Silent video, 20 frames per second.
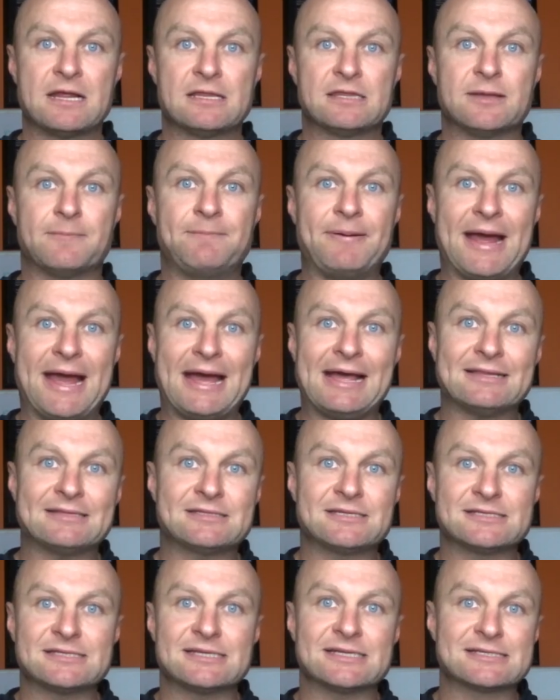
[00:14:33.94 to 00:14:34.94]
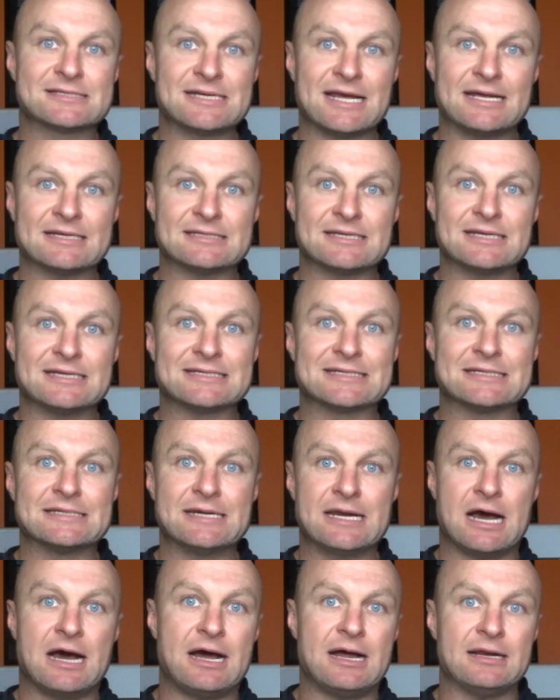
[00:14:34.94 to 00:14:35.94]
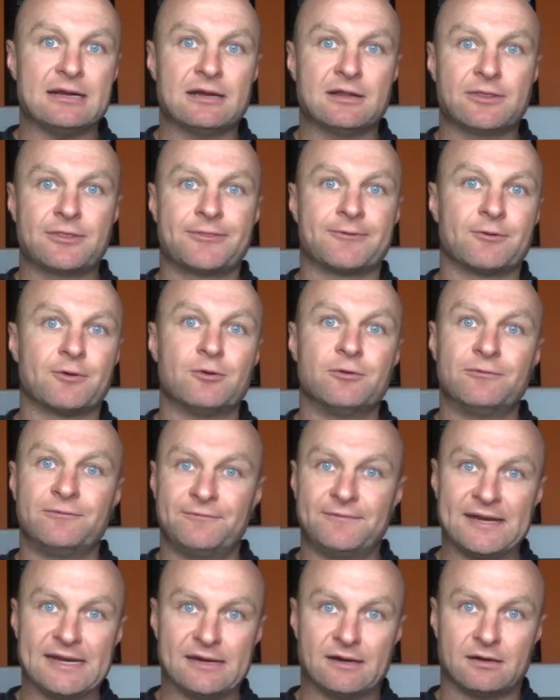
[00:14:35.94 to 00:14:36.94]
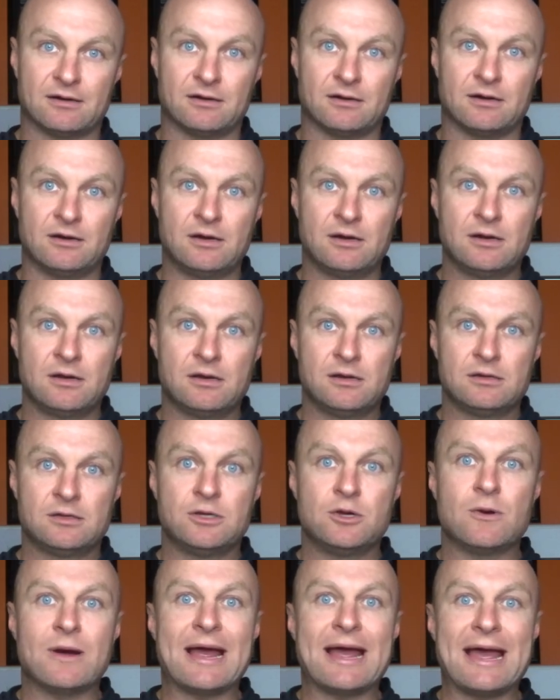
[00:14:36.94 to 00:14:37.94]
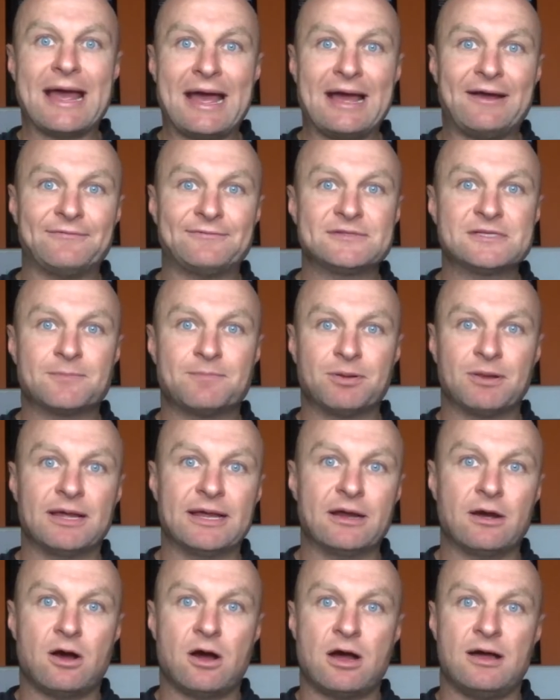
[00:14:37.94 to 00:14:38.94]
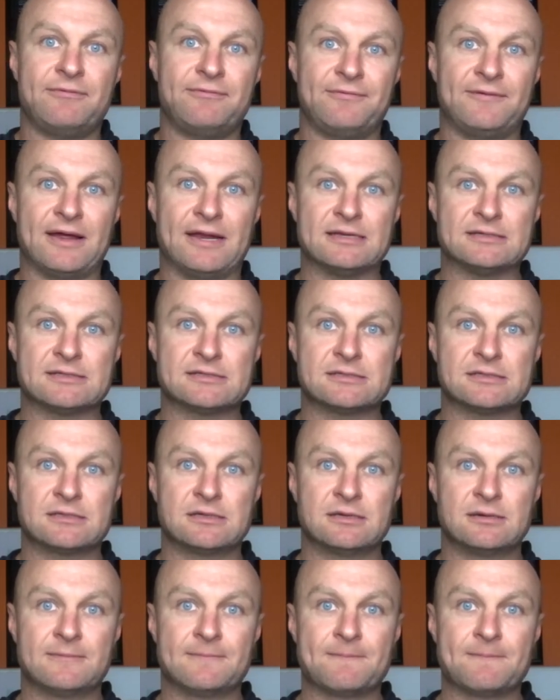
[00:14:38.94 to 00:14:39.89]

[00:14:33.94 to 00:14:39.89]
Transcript: the path to success is not through fear. You have to play offense.